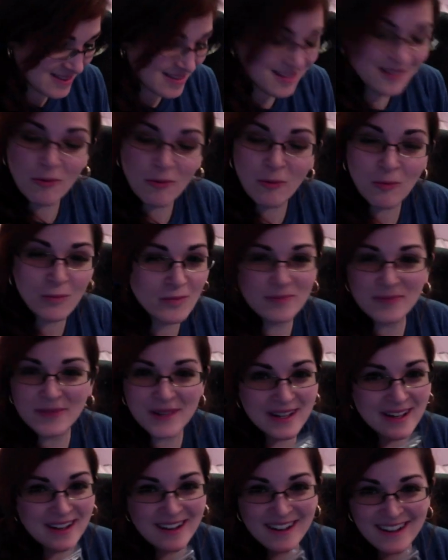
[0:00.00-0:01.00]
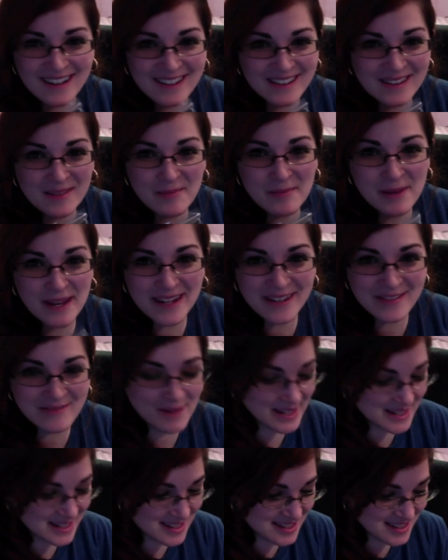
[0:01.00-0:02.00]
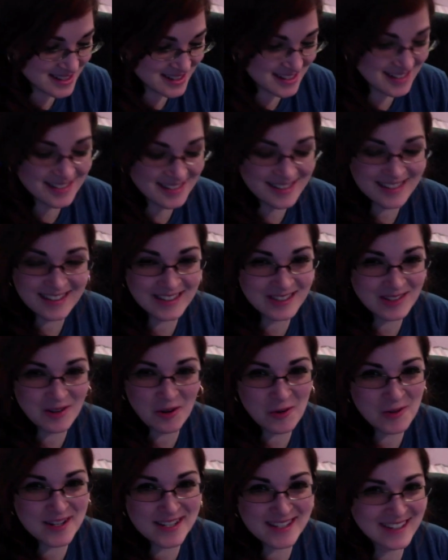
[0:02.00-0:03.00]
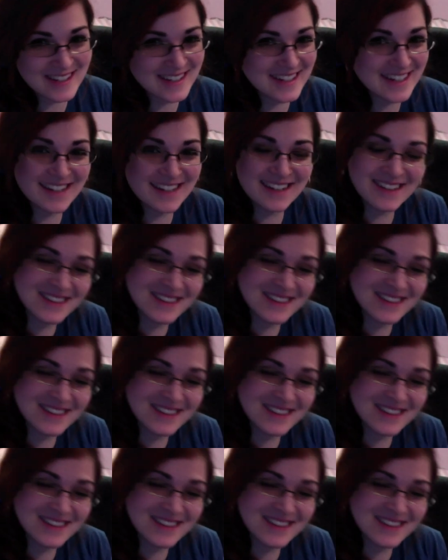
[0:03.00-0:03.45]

the the bane of my existence. It's always like